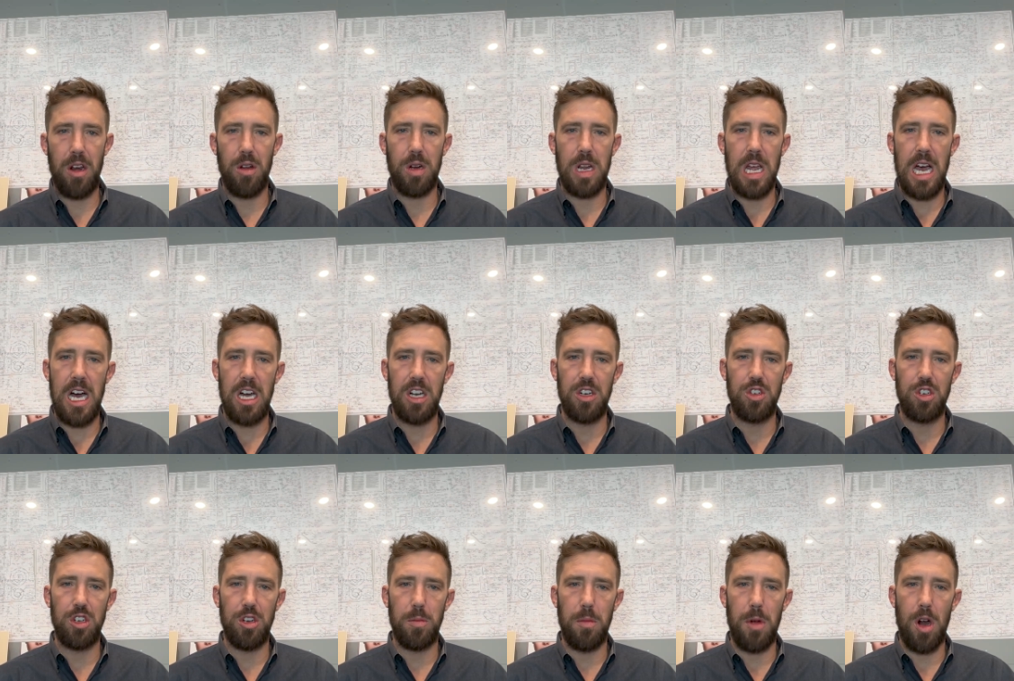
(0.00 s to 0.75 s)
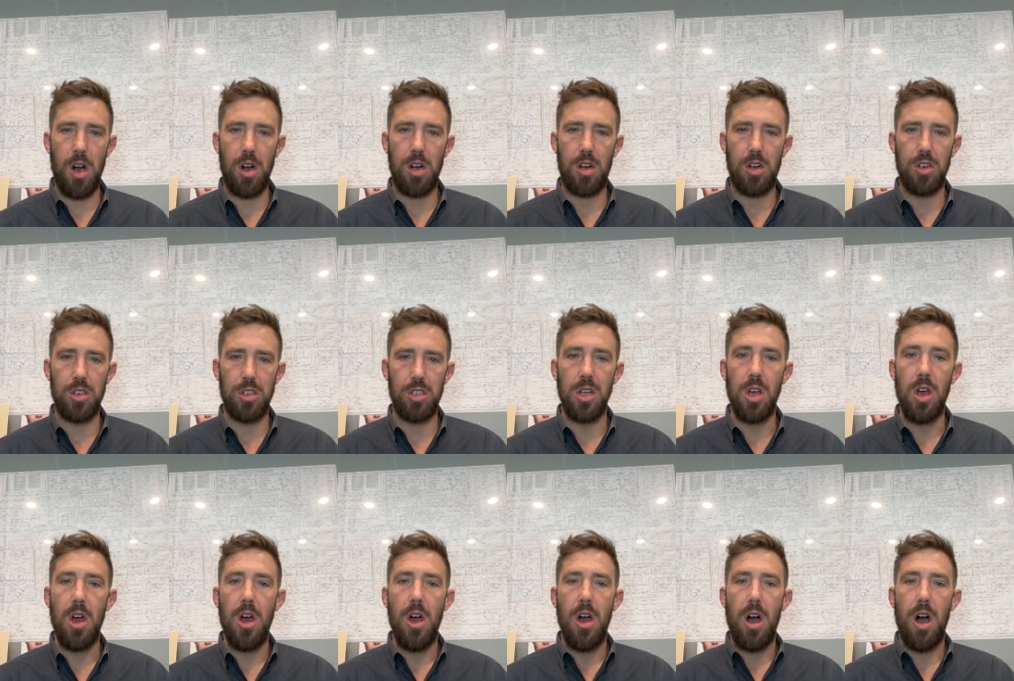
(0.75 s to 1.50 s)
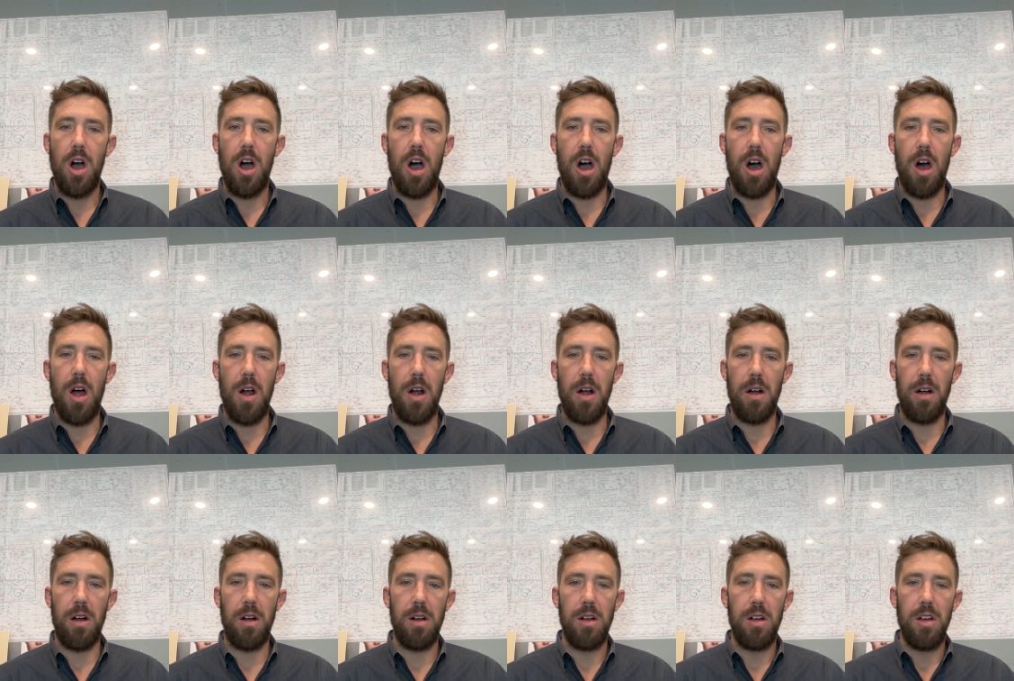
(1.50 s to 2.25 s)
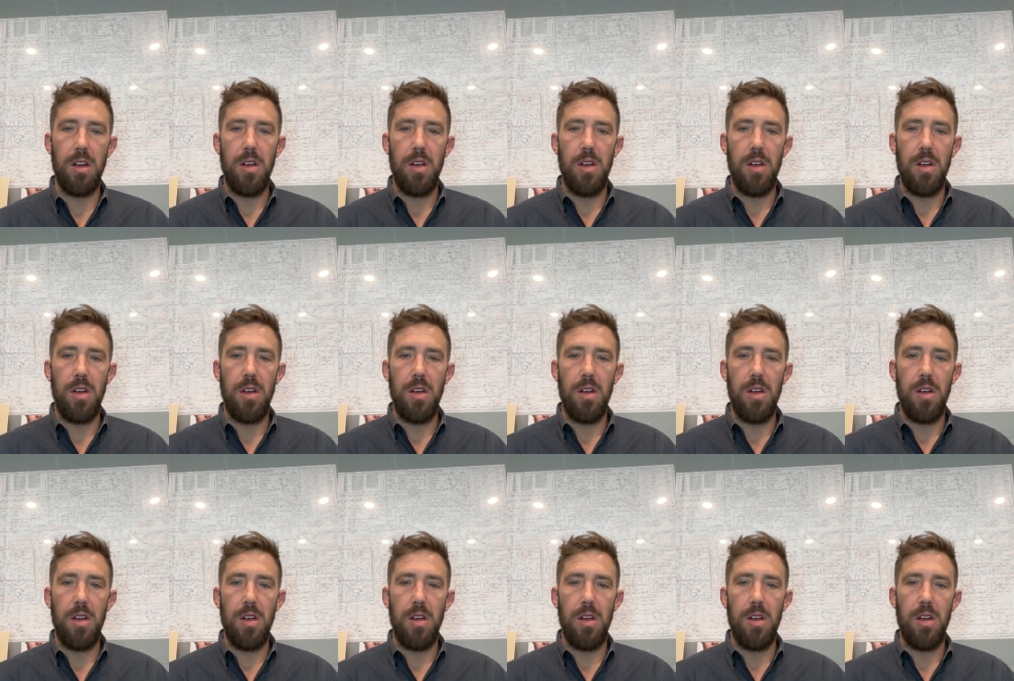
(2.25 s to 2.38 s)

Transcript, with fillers: mitochondrial markers are